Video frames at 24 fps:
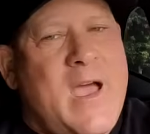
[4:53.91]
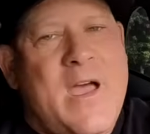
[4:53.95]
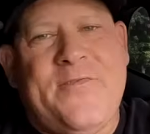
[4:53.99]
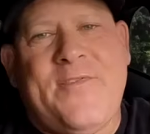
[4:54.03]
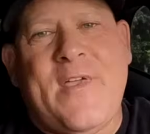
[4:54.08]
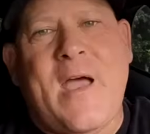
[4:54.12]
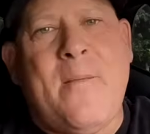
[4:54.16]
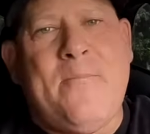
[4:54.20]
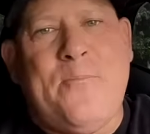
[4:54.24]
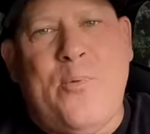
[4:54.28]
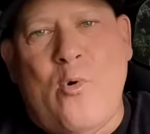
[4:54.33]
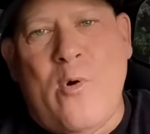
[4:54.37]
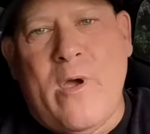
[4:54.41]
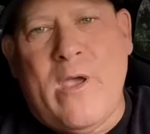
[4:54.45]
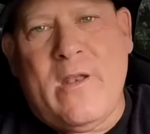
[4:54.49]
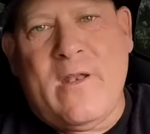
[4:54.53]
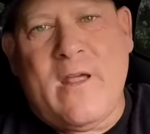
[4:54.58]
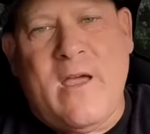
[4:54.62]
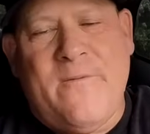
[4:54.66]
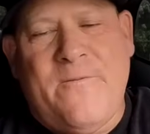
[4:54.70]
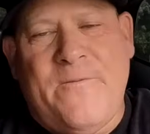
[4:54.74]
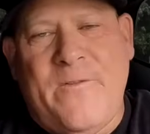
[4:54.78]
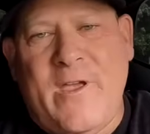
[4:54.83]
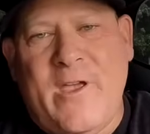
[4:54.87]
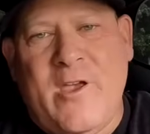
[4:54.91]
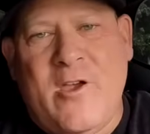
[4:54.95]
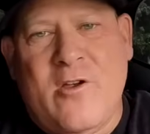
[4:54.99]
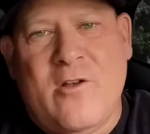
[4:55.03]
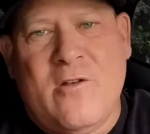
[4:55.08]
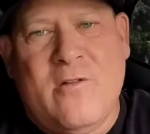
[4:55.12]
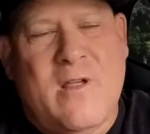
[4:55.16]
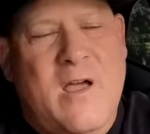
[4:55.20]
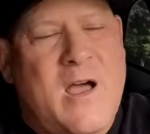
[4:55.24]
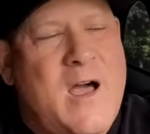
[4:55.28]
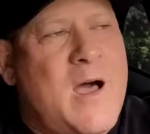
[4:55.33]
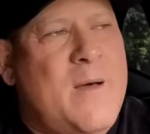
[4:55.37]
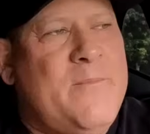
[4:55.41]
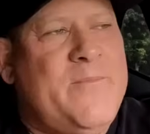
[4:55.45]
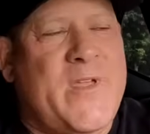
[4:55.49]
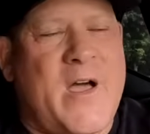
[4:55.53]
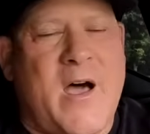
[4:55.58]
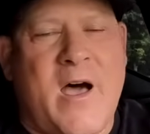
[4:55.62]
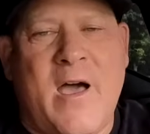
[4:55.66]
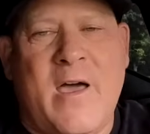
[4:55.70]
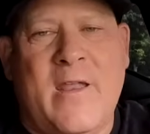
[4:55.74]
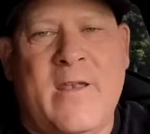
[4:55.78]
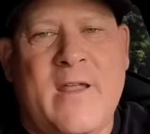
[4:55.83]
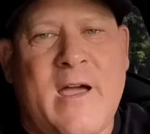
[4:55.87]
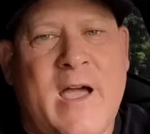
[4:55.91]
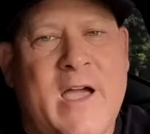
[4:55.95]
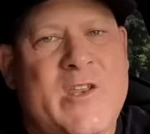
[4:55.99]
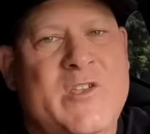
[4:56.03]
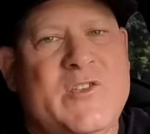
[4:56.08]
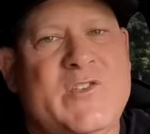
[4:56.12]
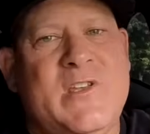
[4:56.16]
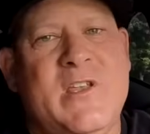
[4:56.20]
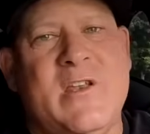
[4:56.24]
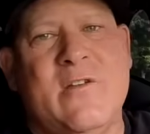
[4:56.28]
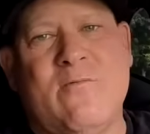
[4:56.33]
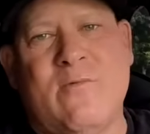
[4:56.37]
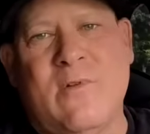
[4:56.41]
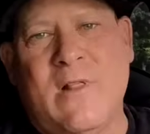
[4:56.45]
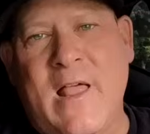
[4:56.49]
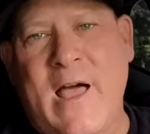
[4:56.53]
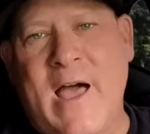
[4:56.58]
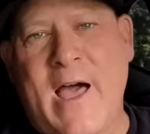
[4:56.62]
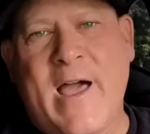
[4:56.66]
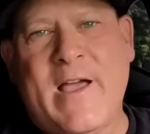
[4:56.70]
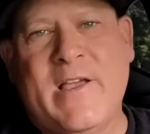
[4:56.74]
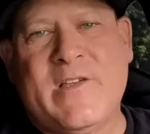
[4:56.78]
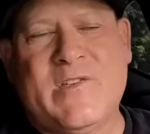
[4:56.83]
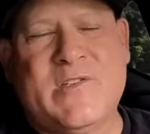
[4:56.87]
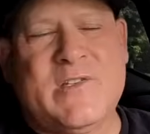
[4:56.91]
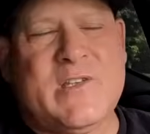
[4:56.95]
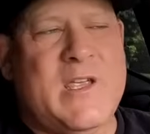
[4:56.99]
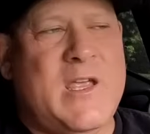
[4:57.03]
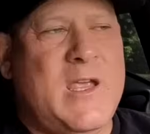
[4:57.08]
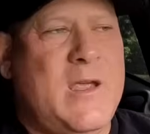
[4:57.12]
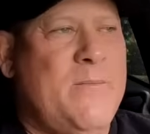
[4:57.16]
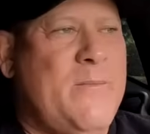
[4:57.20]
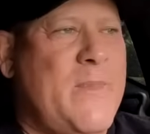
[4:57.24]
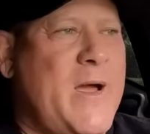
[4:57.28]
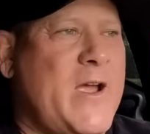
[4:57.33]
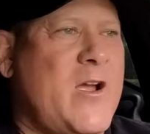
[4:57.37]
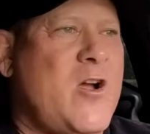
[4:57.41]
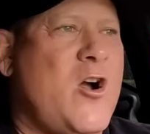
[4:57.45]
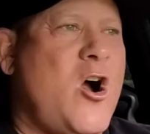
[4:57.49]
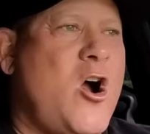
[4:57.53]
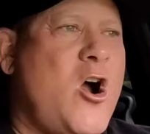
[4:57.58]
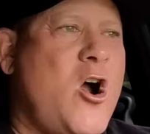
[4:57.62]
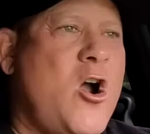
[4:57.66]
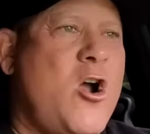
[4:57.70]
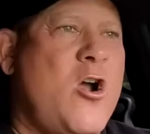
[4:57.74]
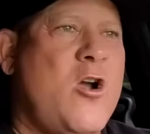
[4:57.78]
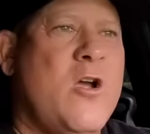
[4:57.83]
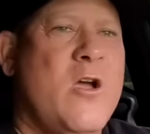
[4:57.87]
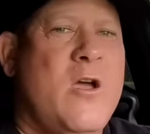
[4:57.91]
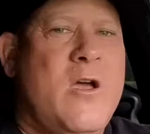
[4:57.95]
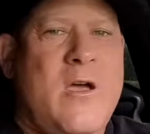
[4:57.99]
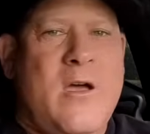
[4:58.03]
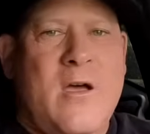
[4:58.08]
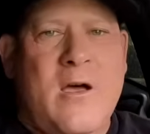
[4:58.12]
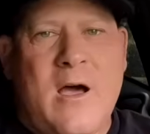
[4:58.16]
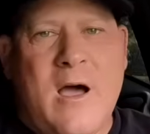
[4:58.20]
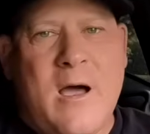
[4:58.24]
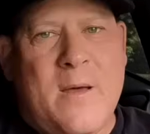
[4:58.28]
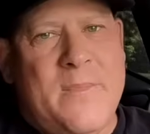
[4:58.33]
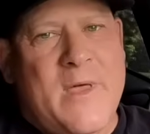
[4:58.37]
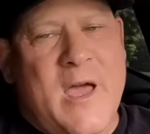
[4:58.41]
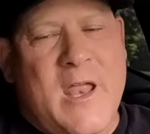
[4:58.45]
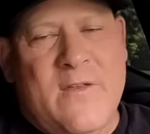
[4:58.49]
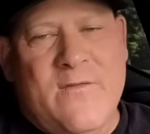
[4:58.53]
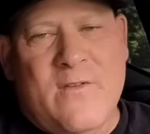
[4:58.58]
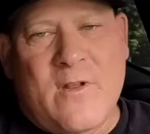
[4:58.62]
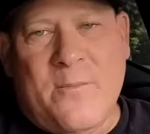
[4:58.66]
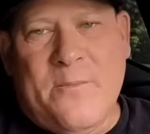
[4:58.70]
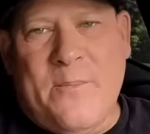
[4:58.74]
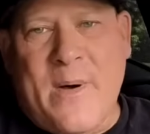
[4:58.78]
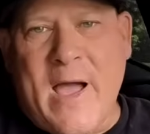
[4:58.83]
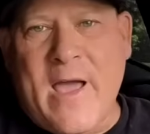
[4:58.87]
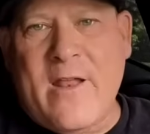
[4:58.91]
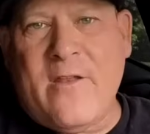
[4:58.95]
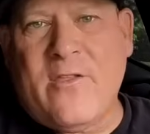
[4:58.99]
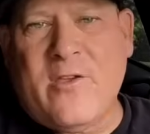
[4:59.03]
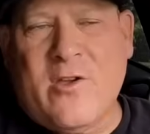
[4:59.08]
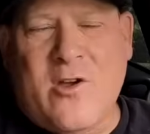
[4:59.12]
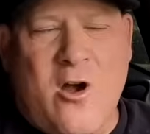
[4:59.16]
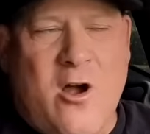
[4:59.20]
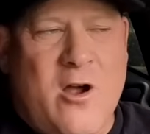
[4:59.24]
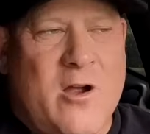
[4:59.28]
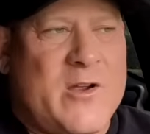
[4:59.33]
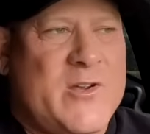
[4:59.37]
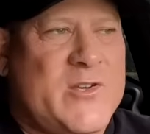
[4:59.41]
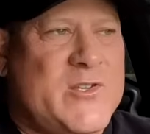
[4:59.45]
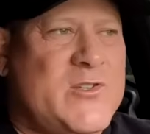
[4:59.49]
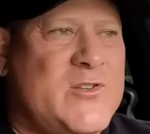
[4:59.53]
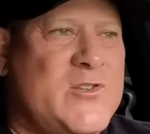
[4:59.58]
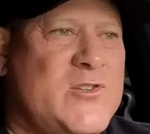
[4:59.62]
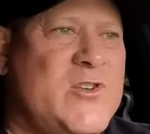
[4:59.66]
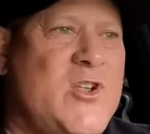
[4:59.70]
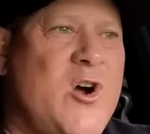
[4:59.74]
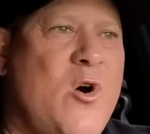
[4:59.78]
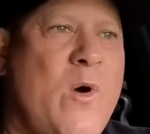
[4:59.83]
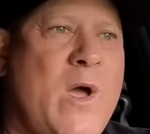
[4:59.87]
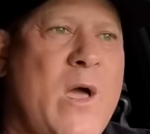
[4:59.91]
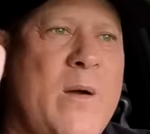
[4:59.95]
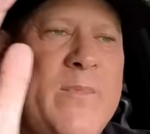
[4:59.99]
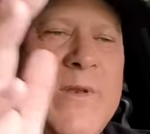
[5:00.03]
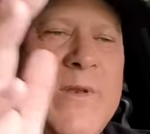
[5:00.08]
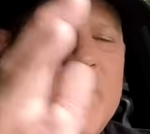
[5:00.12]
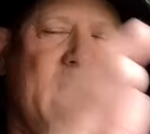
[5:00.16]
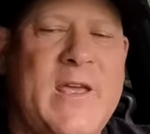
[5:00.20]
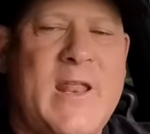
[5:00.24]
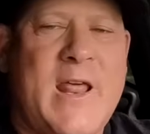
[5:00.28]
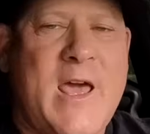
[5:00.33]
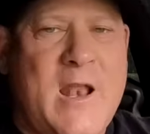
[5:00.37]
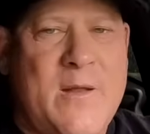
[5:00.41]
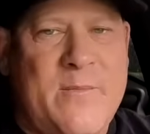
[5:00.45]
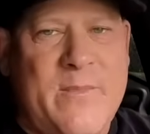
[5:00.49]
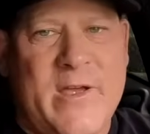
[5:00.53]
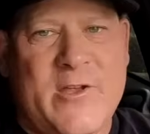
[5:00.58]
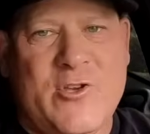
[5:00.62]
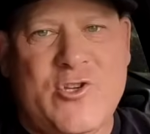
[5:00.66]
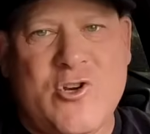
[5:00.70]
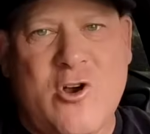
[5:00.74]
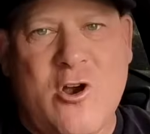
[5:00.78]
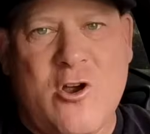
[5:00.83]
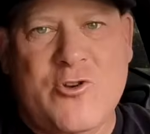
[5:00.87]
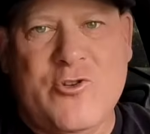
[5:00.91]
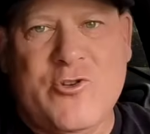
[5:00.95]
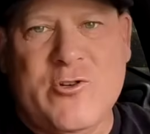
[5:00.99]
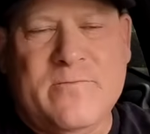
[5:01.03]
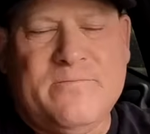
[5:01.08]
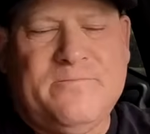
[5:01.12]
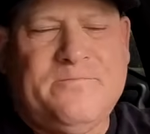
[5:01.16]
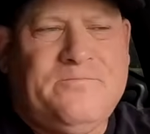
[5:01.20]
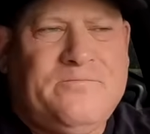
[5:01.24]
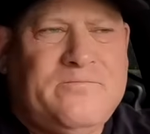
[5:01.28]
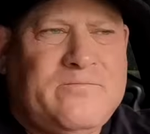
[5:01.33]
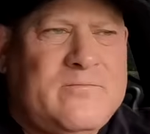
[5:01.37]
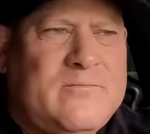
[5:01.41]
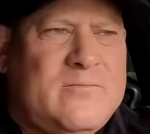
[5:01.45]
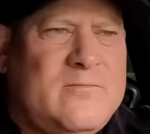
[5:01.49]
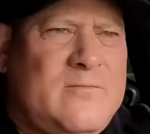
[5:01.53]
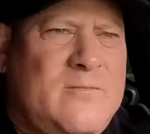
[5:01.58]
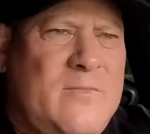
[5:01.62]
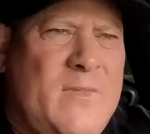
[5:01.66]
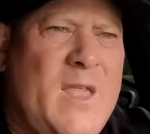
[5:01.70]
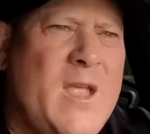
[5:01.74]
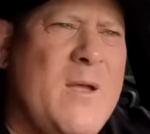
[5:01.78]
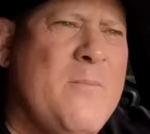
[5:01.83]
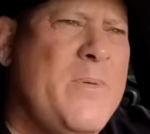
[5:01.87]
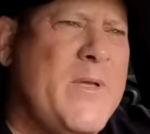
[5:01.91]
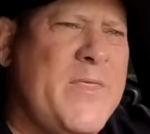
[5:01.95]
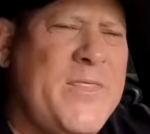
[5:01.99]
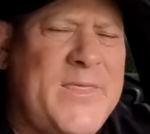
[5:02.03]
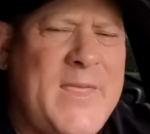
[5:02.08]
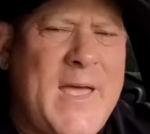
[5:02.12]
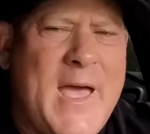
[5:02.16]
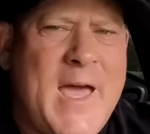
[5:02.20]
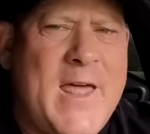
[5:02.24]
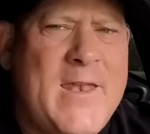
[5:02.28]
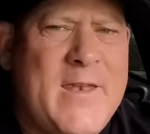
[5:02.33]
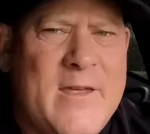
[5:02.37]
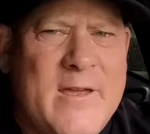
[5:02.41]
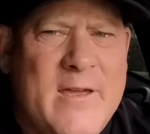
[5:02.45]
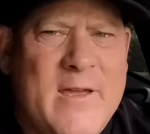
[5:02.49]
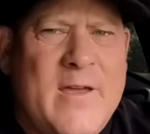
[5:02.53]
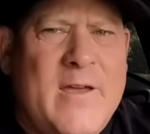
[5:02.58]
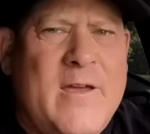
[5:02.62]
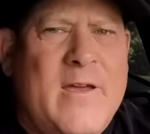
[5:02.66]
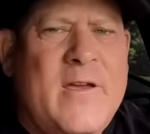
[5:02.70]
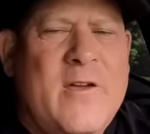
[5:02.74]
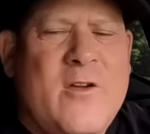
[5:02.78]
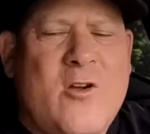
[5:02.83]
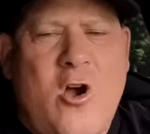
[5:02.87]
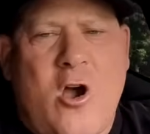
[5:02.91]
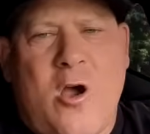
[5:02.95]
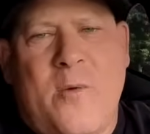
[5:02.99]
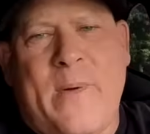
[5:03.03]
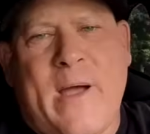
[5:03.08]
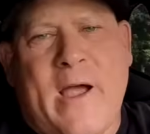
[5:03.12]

At that point, I figured I'm done. I just need to relax, keep my car. I'm not even going to buy another car because there's no way I'm going to get out of my charger. But then Car